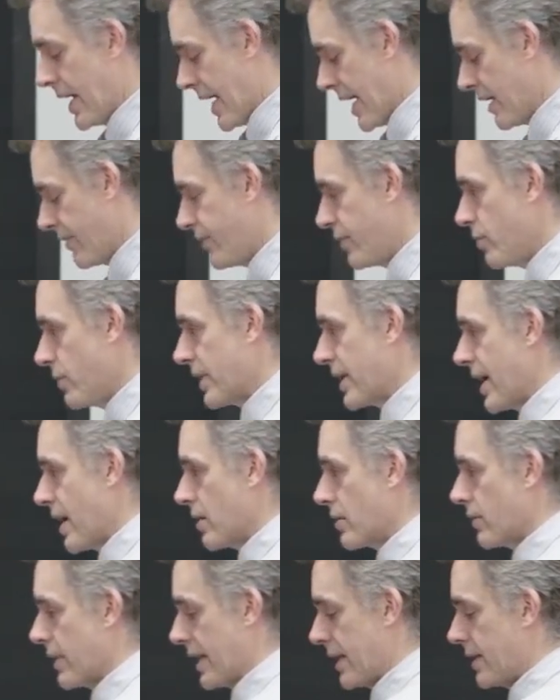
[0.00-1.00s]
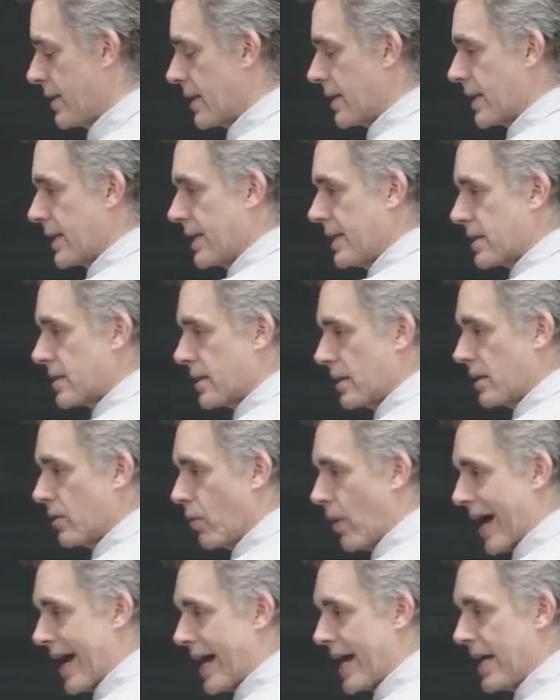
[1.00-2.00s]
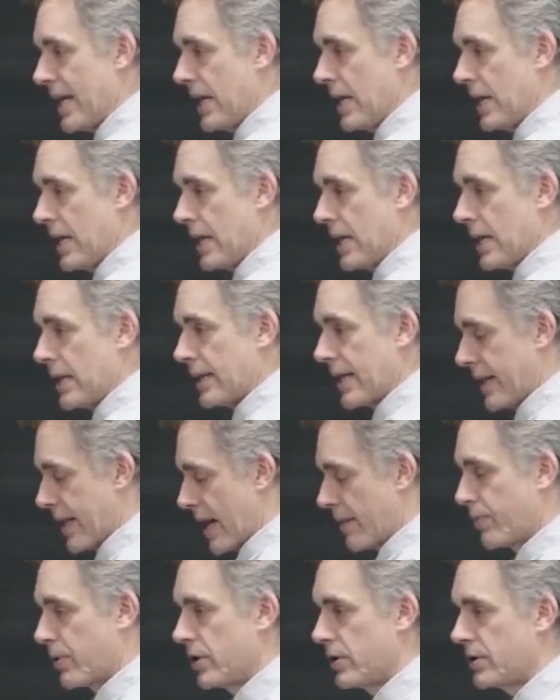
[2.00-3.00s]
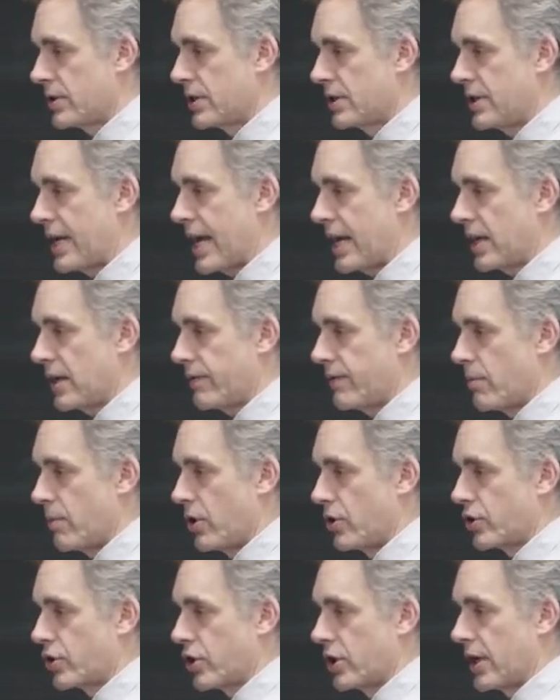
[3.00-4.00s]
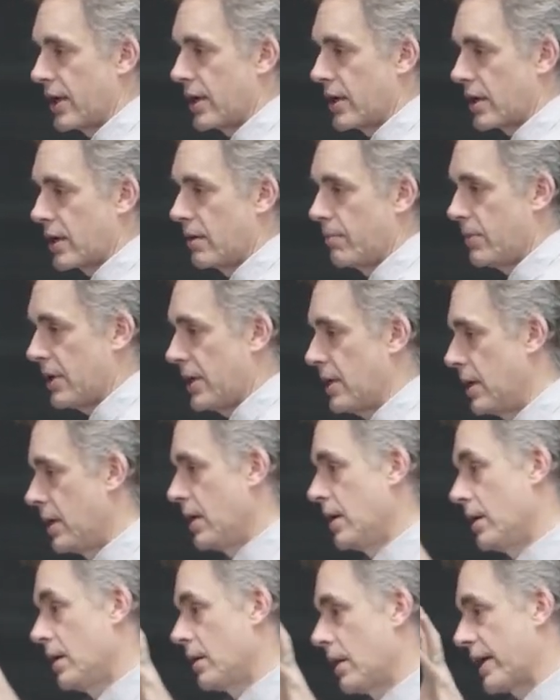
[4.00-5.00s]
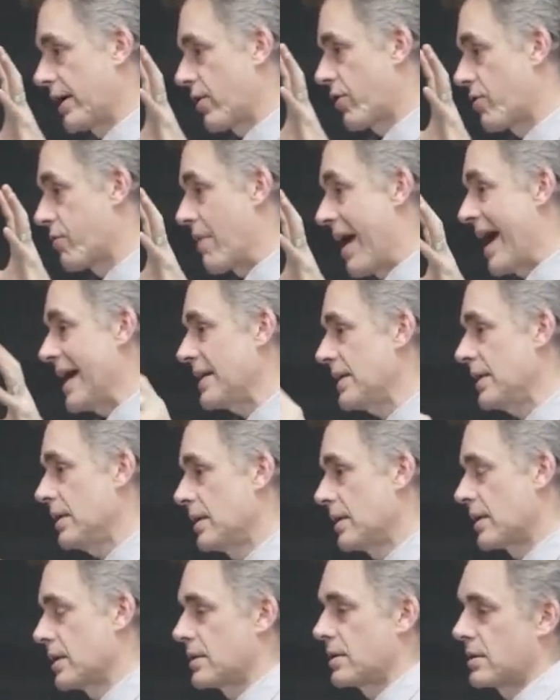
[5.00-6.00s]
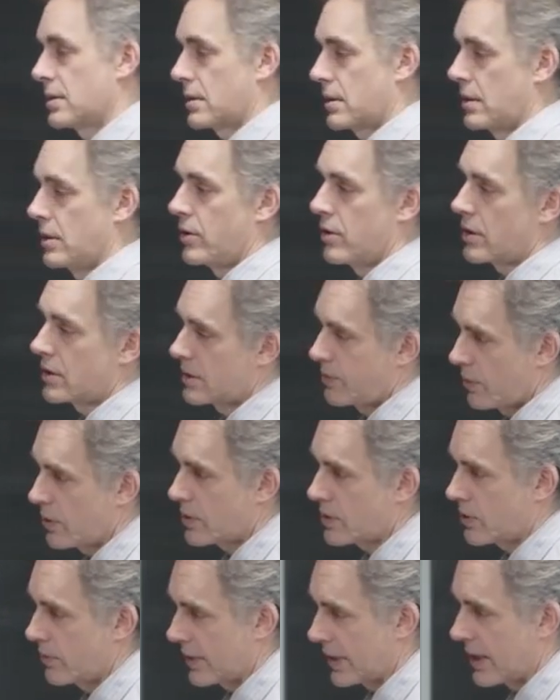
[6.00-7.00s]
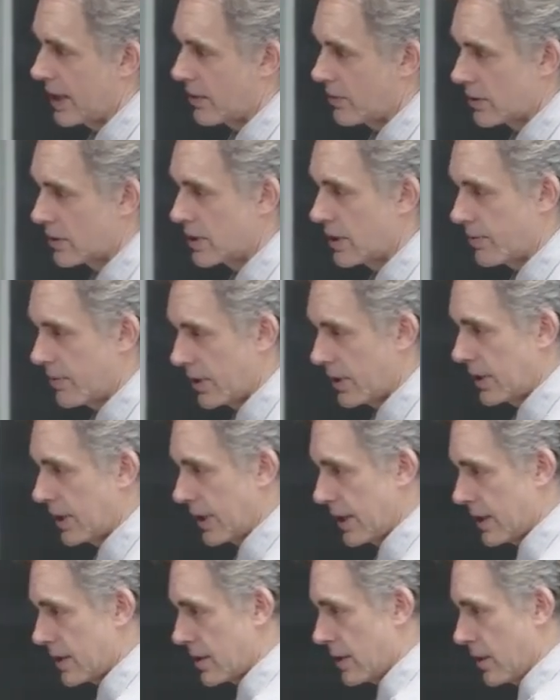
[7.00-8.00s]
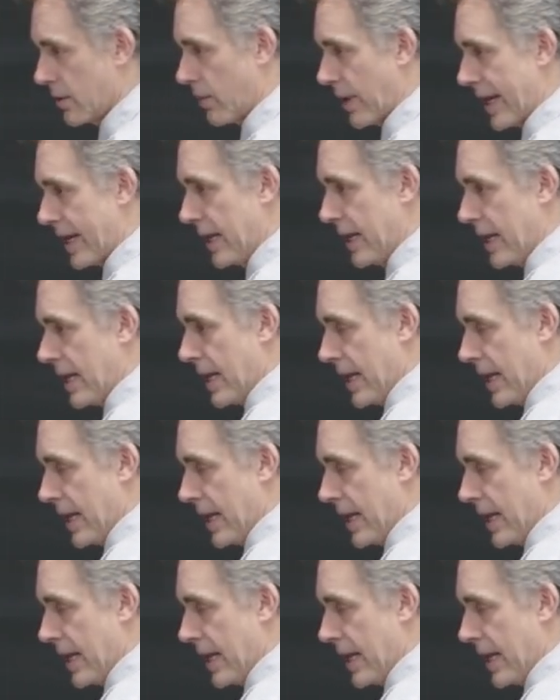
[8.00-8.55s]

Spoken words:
And if you encounter anything that gets in the way, then that produces negative emotion, and it can be like threat, because you're not supposed to encounter something that gets in the way.